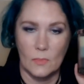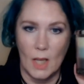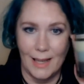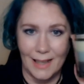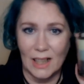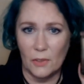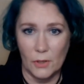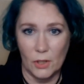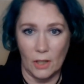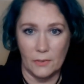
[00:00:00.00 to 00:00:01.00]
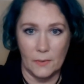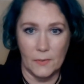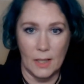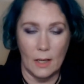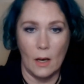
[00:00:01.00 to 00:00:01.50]
and I got it for $1.50.
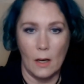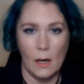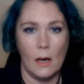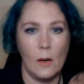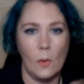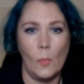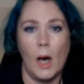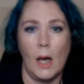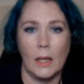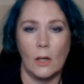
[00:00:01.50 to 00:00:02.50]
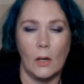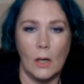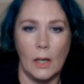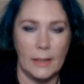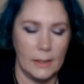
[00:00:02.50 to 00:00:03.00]
Oh my god.